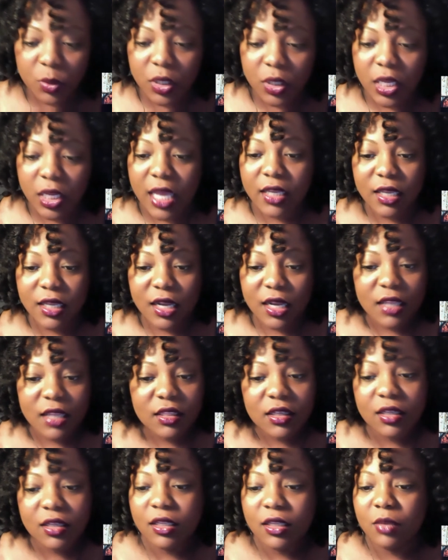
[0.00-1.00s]
We got to get out
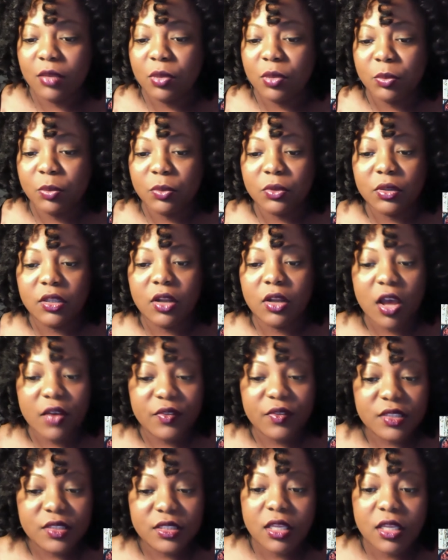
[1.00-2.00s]
there and get people in
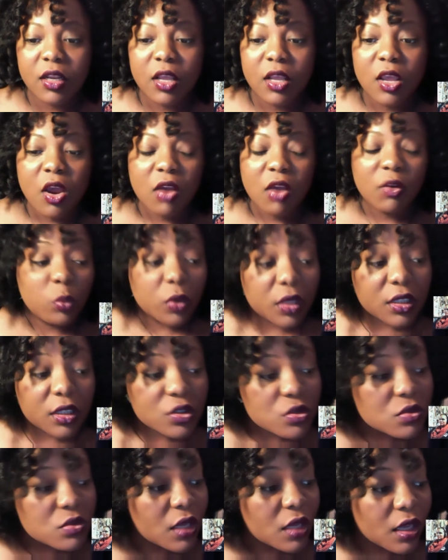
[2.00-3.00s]
office that really
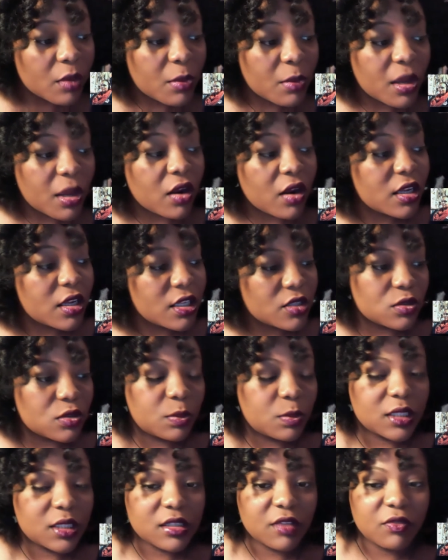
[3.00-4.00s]
do care about our interests,
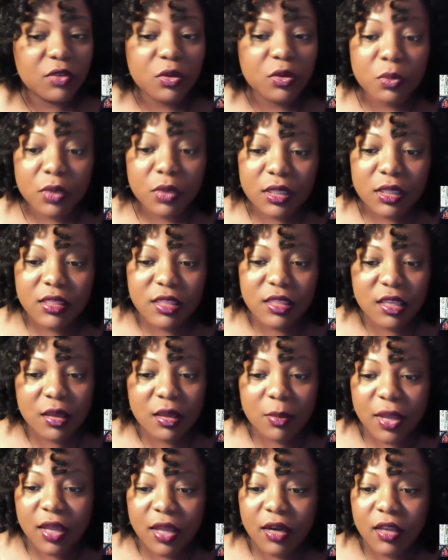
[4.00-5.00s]
because if you really think
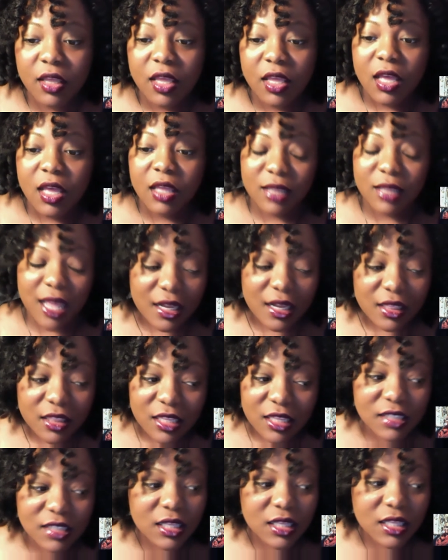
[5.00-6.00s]
about it, a lot of the things